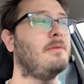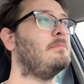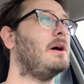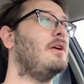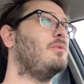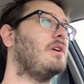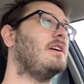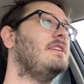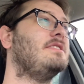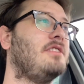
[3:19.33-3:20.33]
But we're
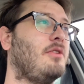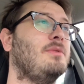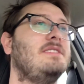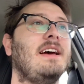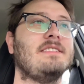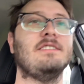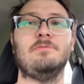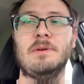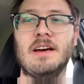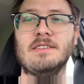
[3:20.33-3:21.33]
gonna start with Texas
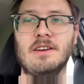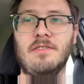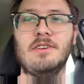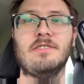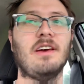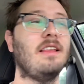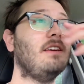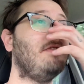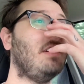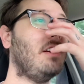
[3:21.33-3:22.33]
because obviously I
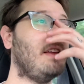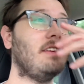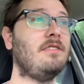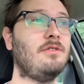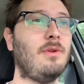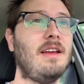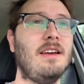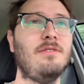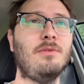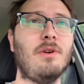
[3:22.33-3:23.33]
live here and this is right
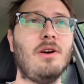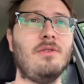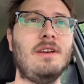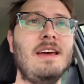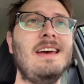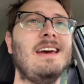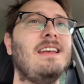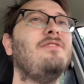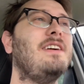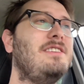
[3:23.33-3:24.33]
down the road. And
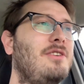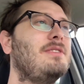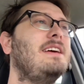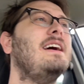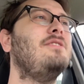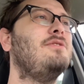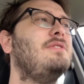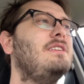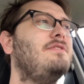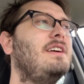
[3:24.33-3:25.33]
if I don't get out and do
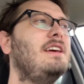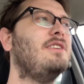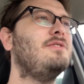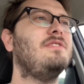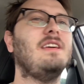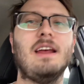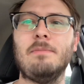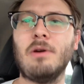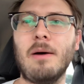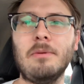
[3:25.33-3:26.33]
these videos, then I
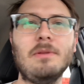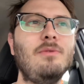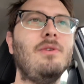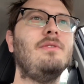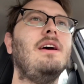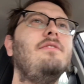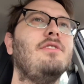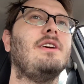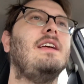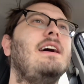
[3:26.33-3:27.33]
probably won't
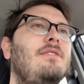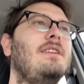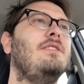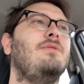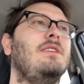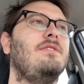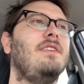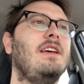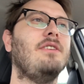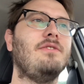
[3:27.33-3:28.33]
ever get out and do these
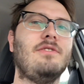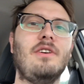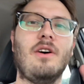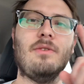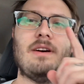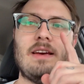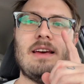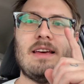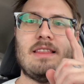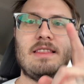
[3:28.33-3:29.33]
videos. So
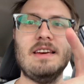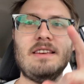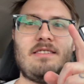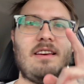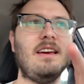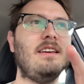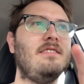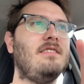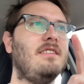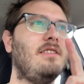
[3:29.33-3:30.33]
this
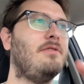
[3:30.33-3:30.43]
is the